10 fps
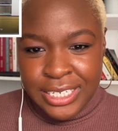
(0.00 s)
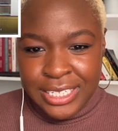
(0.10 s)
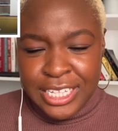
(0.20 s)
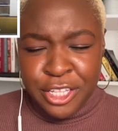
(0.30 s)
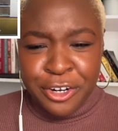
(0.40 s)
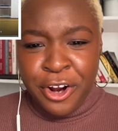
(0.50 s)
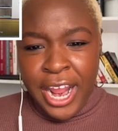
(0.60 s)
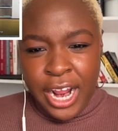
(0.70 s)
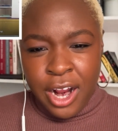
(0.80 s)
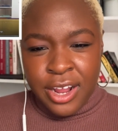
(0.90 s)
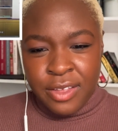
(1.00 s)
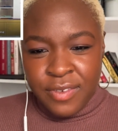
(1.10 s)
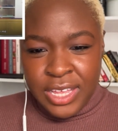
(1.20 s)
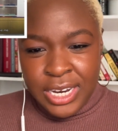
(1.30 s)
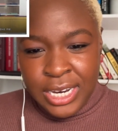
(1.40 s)
Like, look at her hair,
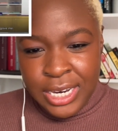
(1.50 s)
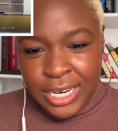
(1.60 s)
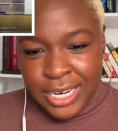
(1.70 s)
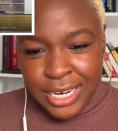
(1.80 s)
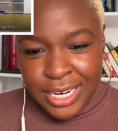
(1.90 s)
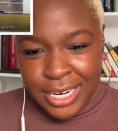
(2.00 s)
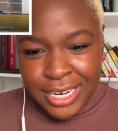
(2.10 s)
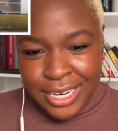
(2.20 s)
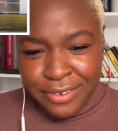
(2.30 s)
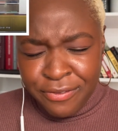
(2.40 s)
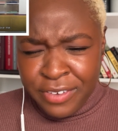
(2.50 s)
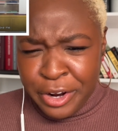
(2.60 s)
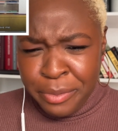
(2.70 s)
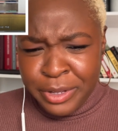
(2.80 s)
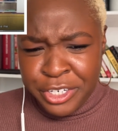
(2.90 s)
even.
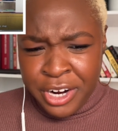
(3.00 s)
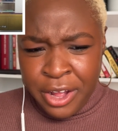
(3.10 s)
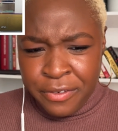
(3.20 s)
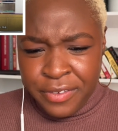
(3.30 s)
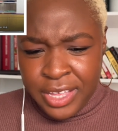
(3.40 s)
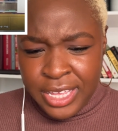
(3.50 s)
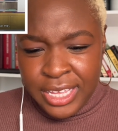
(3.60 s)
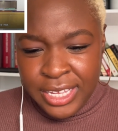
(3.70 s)
Very mature outfit.